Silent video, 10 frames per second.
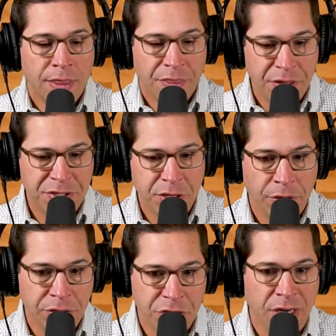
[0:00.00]
This year
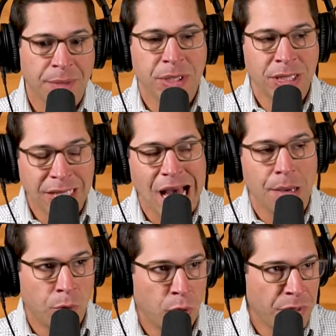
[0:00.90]
it shot up a
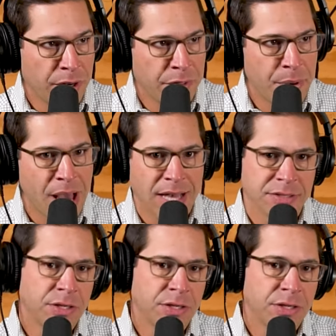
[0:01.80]
lot more than in the past.